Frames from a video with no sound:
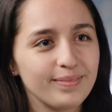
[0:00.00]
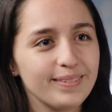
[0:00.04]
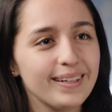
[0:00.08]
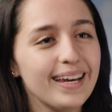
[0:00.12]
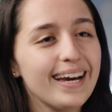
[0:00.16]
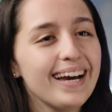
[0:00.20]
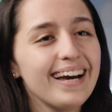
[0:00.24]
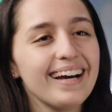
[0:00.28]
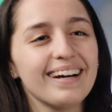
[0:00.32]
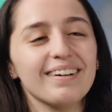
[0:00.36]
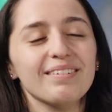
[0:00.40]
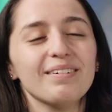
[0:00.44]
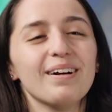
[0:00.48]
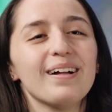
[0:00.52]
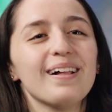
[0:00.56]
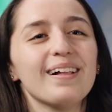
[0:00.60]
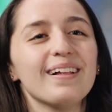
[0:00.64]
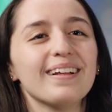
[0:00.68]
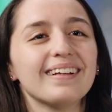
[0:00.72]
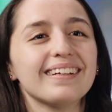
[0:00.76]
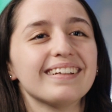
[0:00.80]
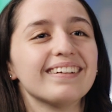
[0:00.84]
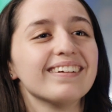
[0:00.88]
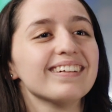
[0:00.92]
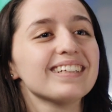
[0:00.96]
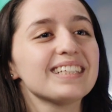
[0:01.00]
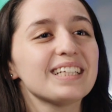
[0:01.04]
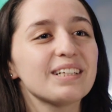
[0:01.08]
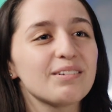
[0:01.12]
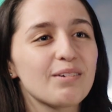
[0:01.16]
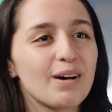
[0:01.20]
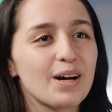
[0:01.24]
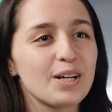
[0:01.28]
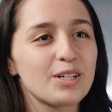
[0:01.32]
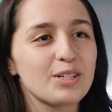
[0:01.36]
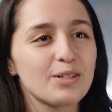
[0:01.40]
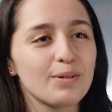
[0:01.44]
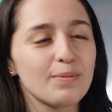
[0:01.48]
Yeah, well, Girls in
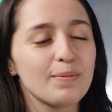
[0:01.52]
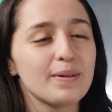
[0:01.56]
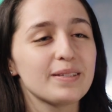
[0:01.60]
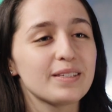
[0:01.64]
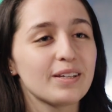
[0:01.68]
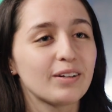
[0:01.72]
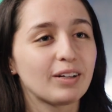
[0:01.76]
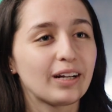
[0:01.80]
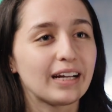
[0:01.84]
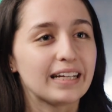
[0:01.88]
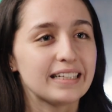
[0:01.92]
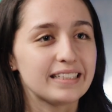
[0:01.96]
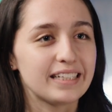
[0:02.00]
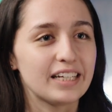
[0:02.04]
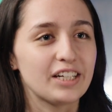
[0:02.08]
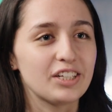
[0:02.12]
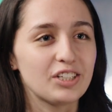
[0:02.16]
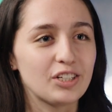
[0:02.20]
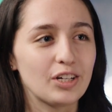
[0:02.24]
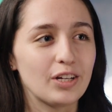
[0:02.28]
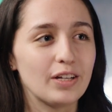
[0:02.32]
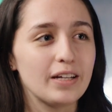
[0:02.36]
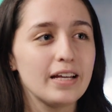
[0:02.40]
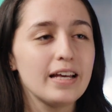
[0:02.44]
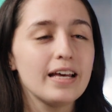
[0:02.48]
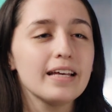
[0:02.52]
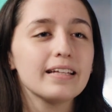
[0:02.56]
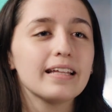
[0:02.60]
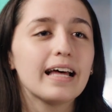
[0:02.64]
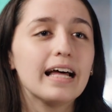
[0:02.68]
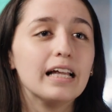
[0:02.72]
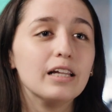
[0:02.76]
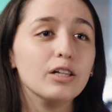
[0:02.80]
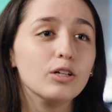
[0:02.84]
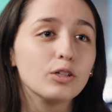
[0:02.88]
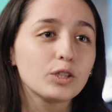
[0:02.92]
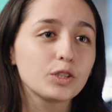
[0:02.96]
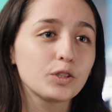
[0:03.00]
Quantum is an organization
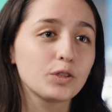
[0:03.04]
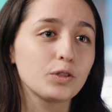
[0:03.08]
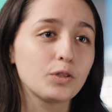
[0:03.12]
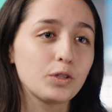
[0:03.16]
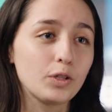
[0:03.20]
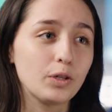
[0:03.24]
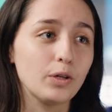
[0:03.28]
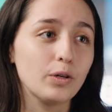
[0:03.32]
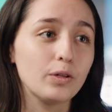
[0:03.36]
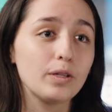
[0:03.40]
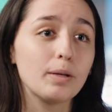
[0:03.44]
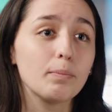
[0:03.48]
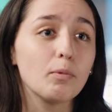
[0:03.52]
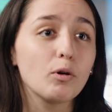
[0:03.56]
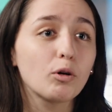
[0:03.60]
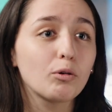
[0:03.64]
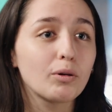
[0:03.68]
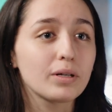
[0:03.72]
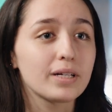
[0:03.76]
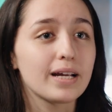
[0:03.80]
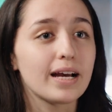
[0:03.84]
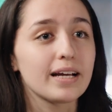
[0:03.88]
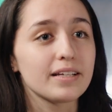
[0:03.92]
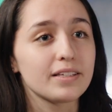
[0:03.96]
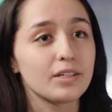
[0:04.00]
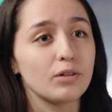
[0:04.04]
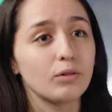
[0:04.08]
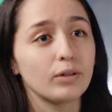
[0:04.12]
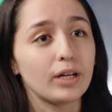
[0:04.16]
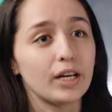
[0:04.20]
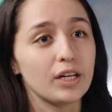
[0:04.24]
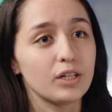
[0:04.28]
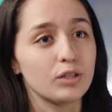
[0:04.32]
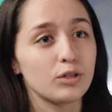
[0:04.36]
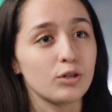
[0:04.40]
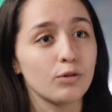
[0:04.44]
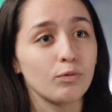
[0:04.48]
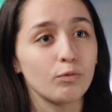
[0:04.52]
that looks to democratize
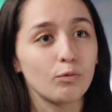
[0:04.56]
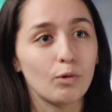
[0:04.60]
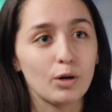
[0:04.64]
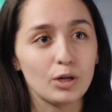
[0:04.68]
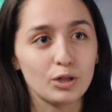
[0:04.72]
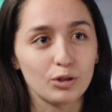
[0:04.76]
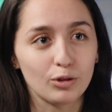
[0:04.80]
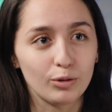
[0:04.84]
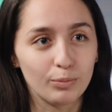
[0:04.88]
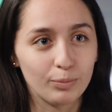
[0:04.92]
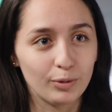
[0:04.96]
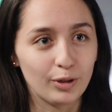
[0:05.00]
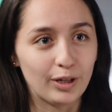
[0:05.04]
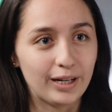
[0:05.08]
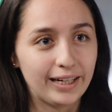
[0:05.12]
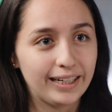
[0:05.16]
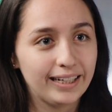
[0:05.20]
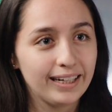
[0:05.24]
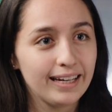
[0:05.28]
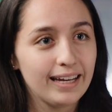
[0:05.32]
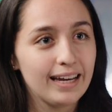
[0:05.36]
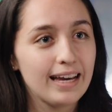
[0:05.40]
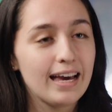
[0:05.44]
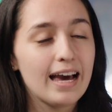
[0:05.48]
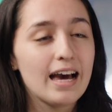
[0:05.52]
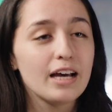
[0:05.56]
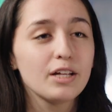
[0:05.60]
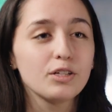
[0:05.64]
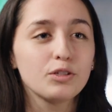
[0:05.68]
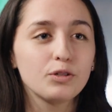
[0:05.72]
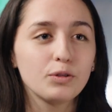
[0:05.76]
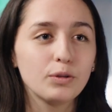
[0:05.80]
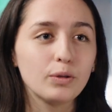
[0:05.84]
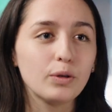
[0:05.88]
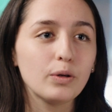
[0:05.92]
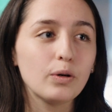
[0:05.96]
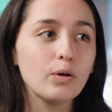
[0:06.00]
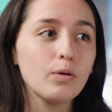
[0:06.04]
education of quantum computing
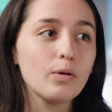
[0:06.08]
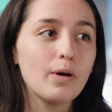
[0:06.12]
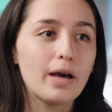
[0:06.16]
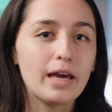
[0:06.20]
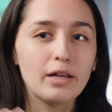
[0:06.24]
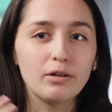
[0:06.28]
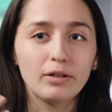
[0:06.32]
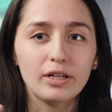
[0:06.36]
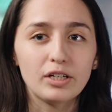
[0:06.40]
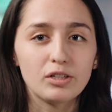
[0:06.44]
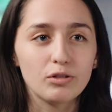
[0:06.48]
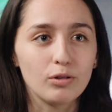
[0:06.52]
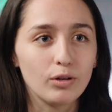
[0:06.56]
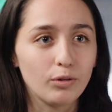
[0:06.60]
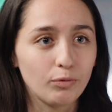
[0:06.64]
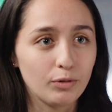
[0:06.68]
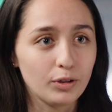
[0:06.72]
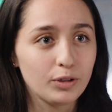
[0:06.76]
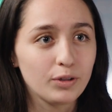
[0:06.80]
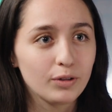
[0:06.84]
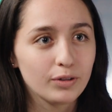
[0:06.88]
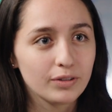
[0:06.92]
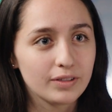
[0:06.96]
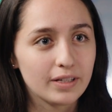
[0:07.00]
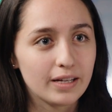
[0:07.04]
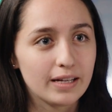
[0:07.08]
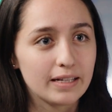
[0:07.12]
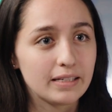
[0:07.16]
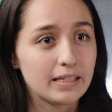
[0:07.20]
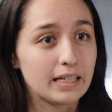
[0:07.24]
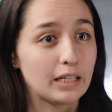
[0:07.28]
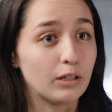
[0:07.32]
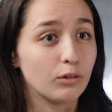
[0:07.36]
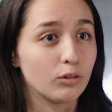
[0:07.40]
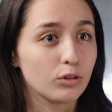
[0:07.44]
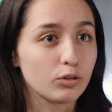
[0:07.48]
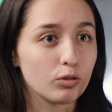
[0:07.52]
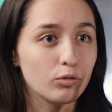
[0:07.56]
through educational resources
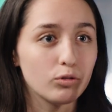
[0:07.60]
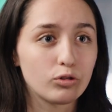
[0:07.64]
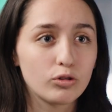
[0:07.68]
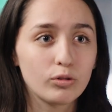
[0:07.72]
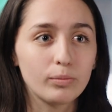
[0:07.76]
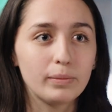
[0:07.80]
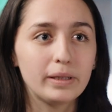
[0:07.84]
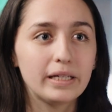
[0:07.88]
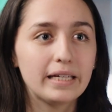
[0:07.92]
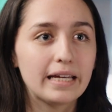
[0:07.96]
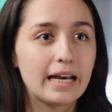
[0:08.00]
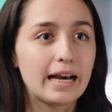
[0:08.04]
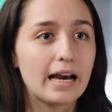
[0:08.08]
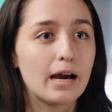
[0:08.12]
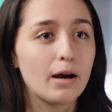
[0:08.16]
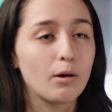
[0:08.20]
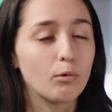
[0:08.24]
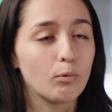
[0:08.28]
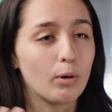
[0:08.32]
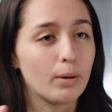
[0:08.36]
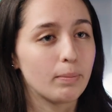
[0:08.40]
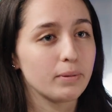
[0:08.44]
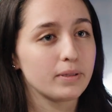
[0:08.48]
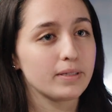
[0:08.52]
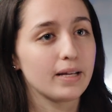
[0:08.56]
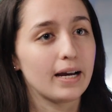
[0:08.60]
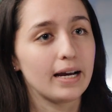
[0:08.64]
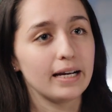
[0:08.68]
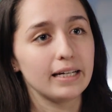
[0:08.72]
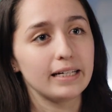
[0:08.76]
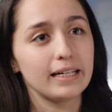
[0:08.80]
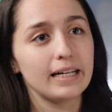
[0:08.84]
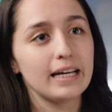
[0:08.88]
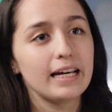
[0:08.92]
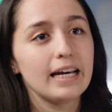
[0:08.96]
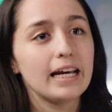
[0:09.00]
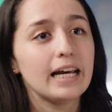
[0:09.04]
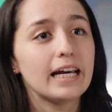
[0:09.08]
in our social media, website,
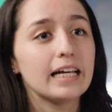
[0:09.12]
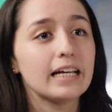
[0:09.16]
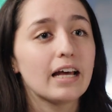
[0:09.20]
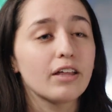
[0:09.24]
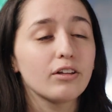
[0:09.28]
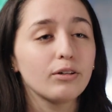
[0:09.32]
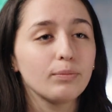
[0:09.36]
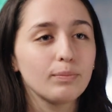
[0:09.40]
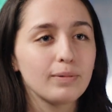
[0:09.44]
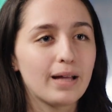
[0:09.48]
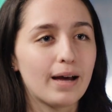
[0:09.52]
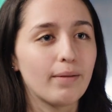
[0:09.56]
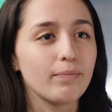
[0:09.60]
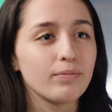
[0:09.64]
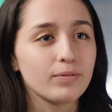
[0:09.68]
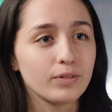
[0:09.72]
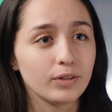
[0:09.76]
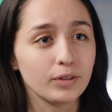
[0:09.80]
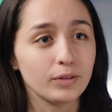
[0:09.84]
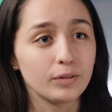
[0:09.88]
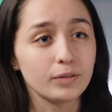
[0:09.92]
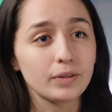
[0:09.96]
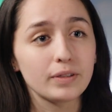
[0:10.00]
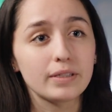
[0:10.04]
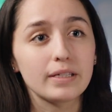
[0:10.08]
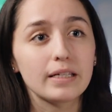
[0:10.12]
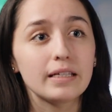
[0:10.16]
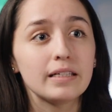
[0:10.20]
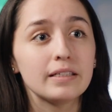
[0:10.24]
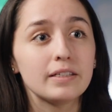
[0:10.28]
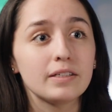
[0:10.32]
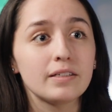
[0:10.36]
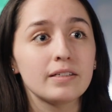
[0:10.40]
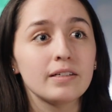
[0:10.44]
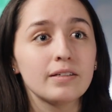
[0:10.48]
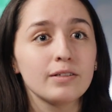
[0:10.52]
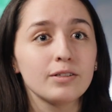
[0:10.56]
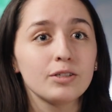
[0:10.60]
and other platforms.
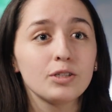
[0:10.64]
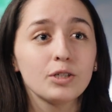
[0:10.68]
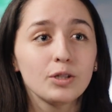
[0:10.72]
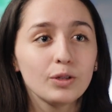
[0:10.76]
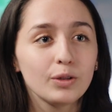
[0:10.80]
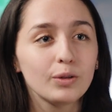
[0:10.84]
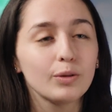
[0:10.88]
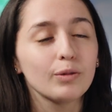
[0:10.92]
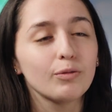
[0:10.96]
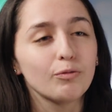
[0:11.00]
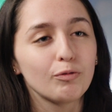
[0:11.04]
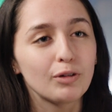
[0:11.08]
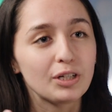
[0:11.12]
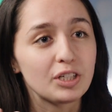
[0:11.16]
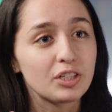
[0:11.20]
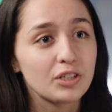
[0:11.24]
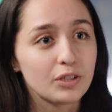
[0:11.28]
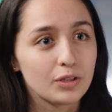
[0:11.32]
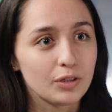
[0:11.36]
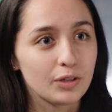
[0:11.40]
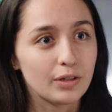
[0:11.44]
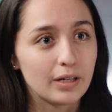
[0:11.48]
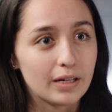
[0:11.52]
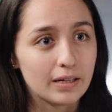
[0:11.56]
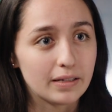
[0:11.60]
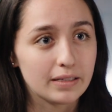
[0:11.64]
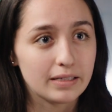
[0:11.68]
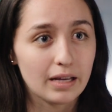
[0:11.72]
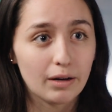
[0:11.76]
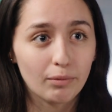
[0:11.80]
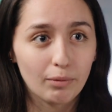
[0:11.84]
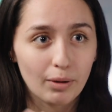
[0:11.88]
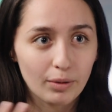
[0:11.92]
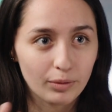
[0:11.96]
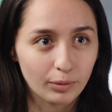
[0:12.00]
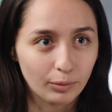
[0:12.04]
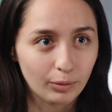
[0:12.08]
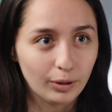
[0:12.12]
Is to reach students
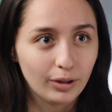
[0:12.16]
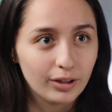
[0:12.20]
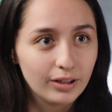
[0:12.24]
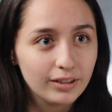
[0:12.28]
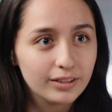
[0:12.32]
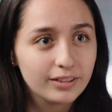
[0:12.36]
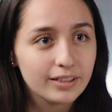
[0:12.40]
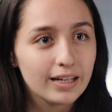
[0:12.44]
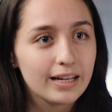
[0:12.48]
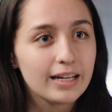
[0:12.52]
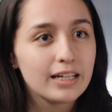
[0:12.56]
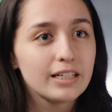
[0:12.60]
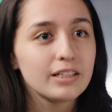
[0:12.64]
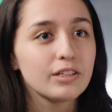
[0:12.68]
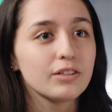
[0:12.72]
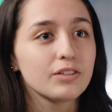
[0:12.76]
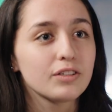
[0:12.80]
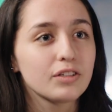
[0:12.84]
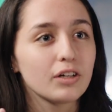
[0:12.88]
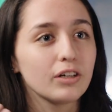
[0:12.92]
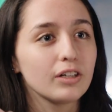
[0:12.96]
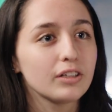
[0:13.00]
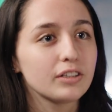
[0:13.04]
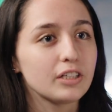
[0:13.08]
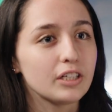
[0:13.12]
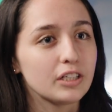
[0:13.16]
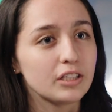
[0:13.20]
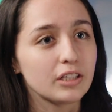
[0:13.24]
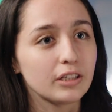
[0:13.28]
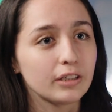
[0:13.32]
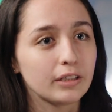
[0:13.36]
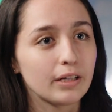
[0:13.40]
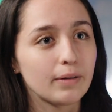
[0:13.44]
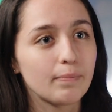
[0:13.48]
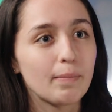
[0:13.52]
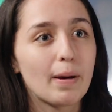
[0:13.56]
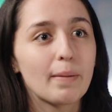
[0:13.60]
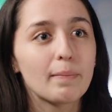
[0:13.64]
around the world to start teaching
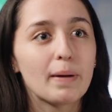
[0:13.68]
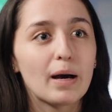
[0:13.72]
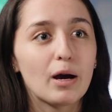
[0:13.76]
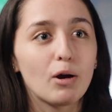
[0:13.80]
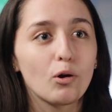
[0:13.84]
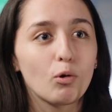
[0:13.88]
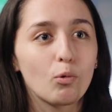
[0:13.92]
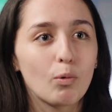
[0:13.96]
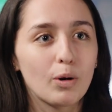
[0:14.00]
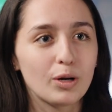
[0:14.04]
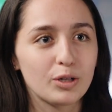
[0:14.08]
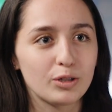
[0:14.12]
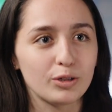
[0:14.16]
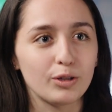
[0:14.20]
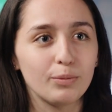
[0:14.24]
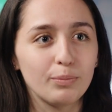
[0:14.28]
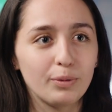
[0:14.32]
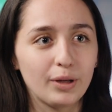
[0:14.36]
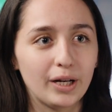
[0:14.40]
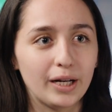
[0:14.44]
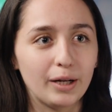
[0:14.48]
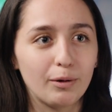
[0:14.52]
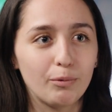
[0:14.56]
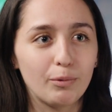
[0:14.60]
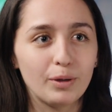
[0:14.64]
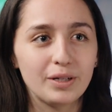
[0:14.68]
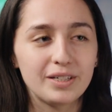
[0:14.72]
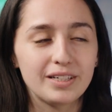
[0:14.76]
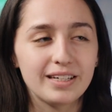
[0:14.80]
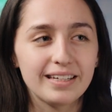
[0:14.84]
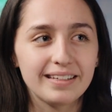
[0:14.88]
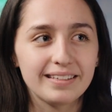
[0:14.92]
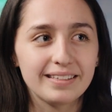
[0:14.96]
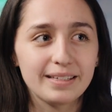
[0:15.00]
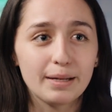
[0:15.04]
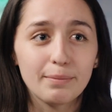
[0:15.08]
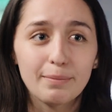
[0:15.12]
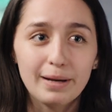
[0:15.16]
them about quantum computing, which
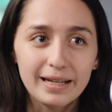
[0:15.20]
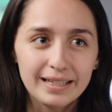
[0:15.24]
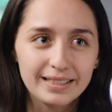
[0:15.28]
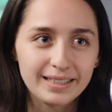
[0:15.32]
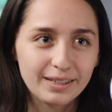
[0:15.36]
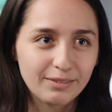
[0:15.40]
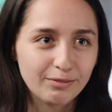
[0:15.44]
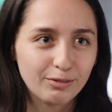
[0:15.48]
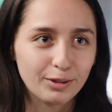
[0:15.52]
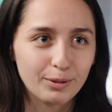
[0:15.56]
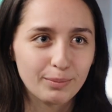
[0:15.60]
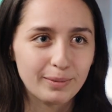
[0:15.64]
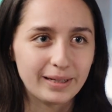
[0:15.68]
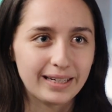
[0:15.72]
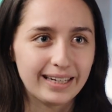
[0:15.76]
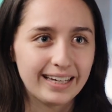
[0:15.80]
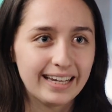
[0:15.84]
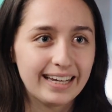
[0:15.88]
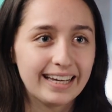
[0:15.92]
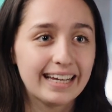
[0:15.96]
is amazing for me.